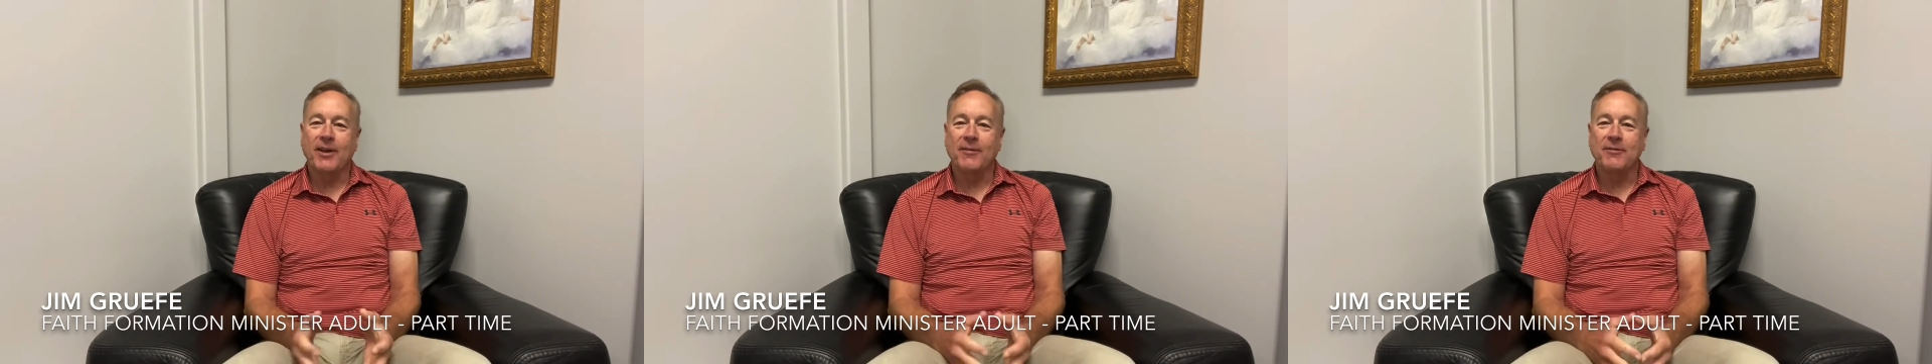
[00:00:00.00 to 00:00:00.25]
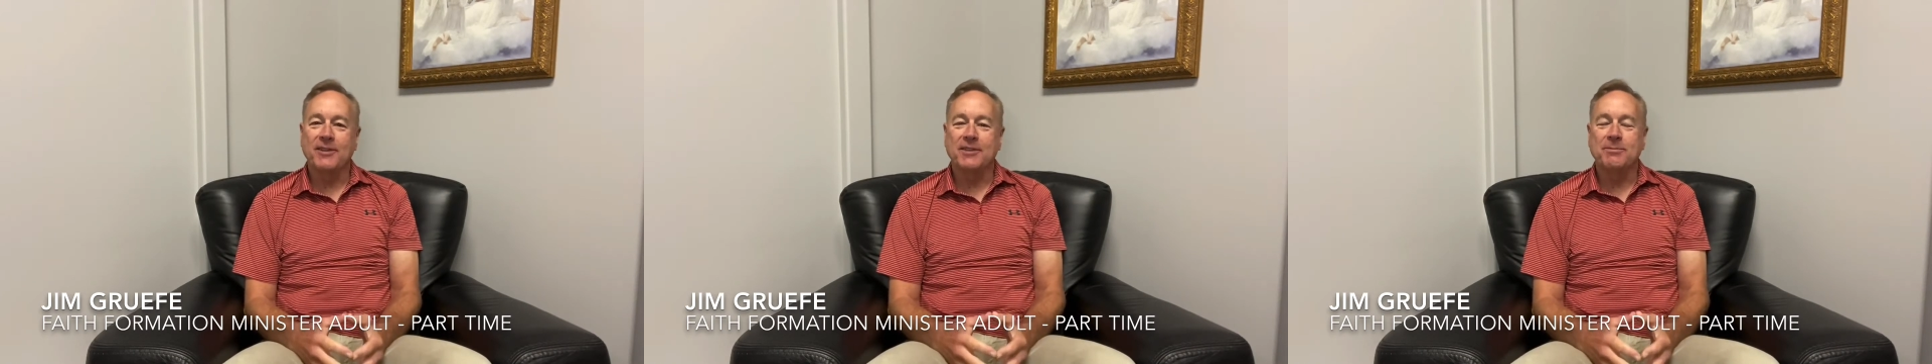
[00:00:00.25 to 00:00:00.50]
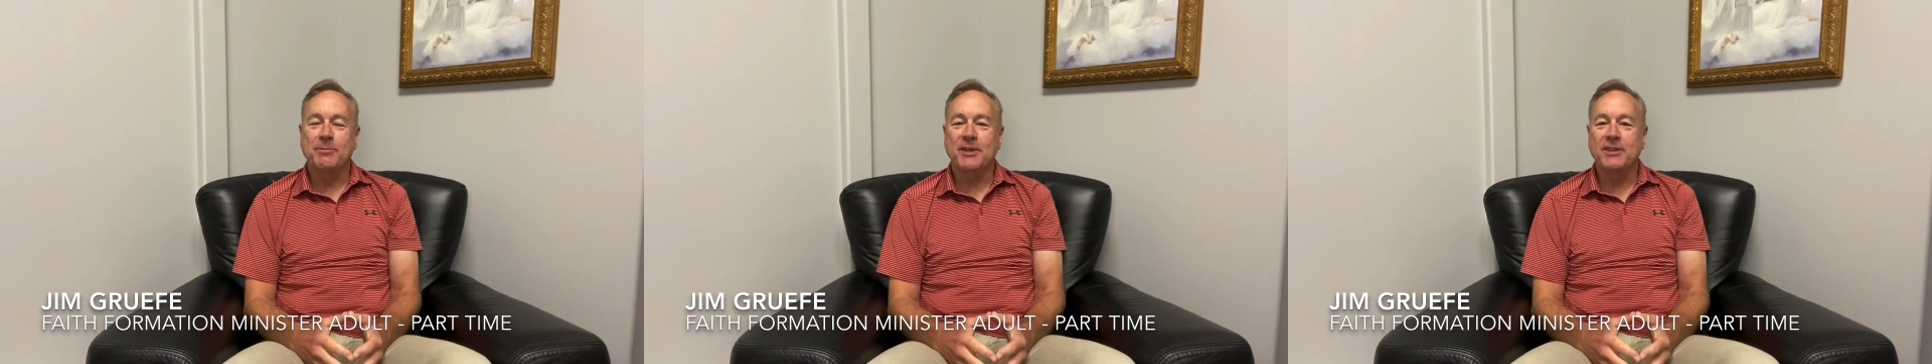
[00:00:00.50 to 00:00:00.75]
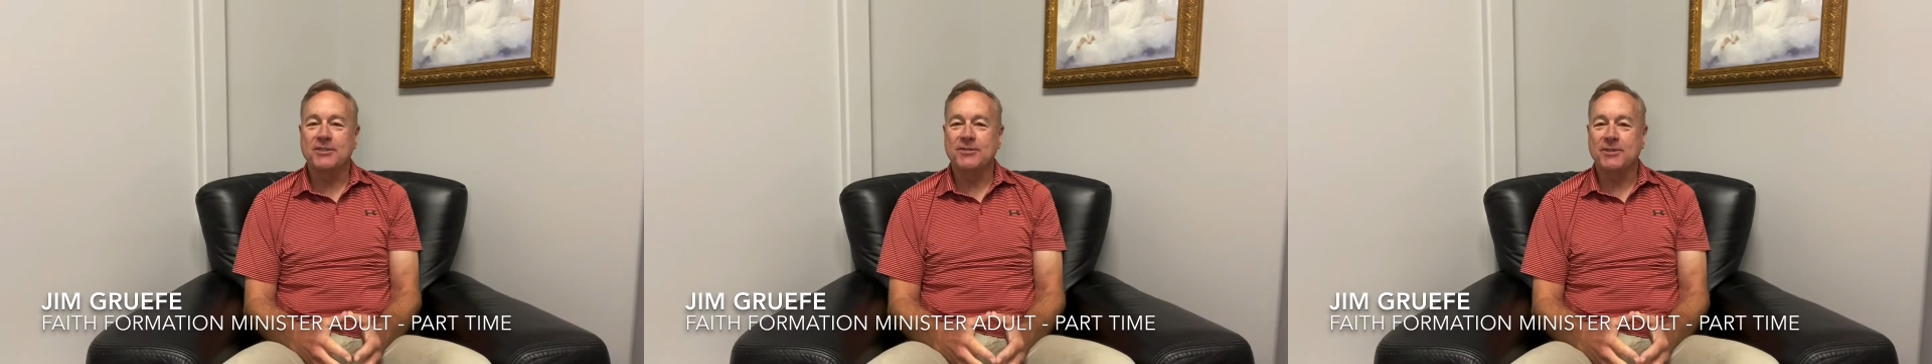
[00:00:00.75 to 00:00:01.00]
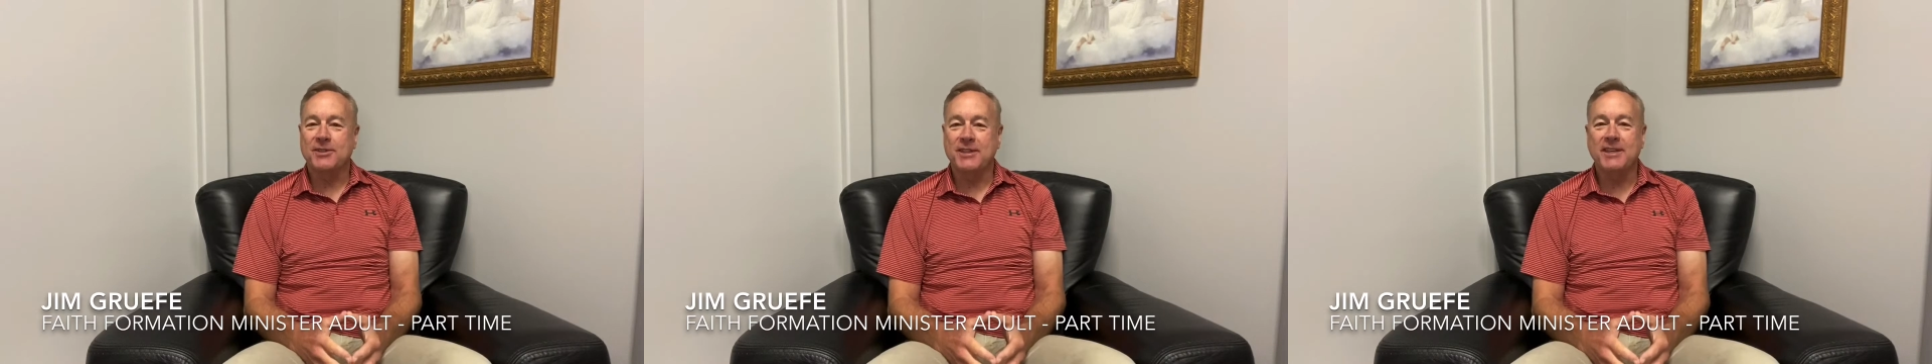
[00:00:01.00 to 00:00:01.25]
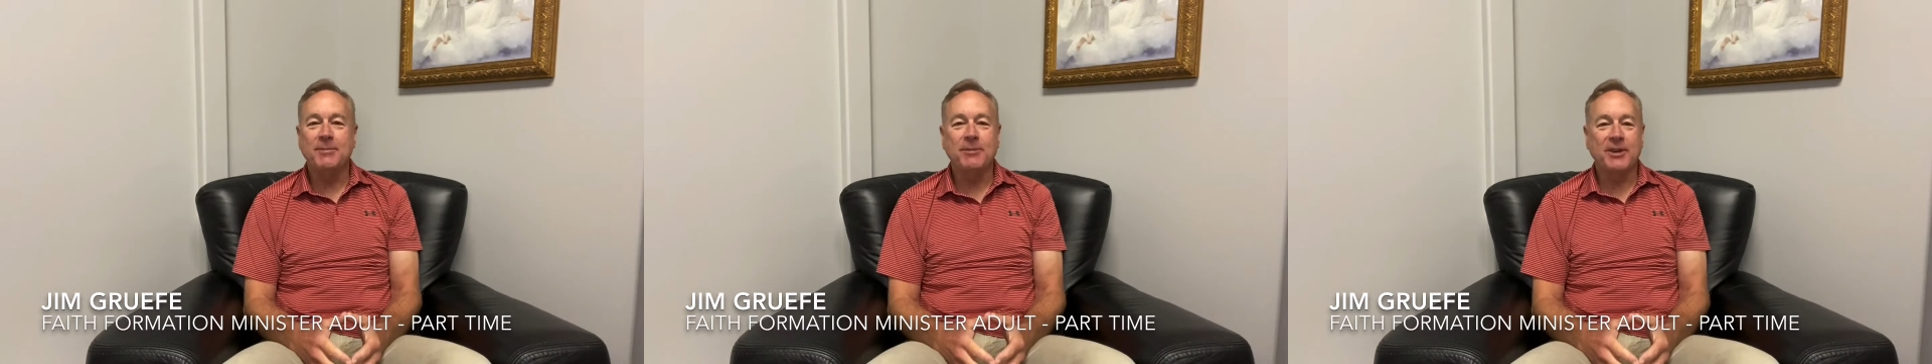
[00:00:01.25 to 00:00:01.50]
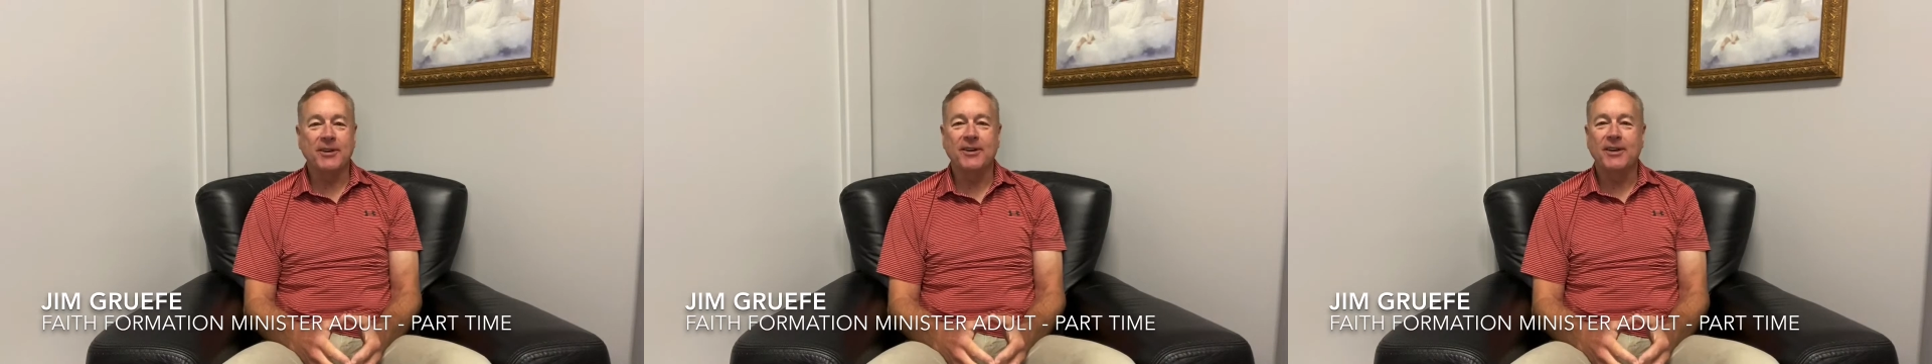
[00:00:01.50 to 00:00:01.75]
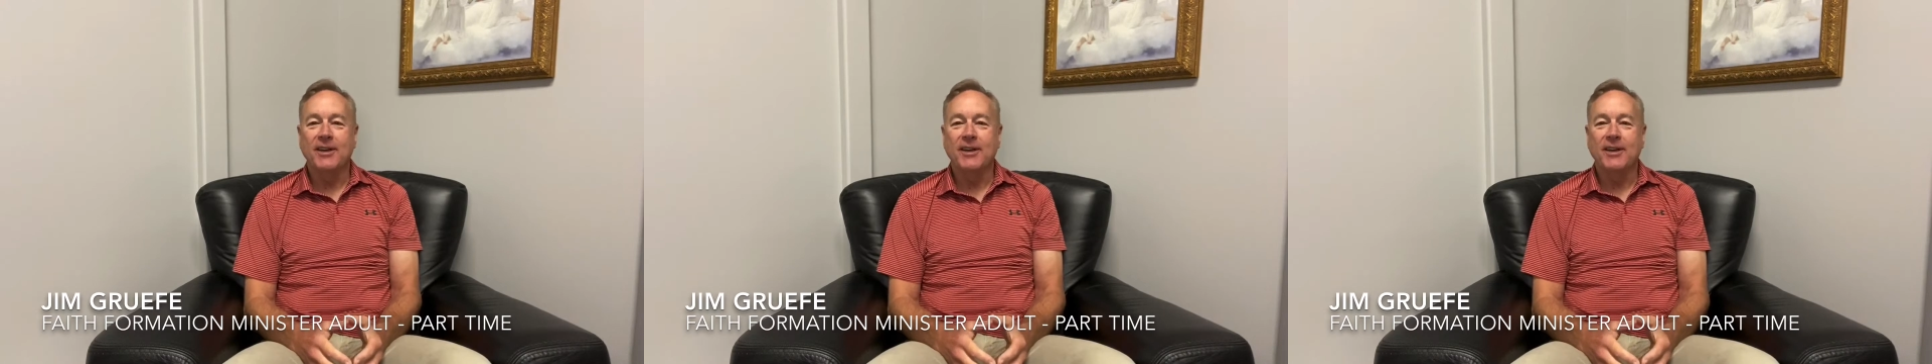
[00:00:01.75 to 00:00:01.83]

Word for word: of this ministry team here.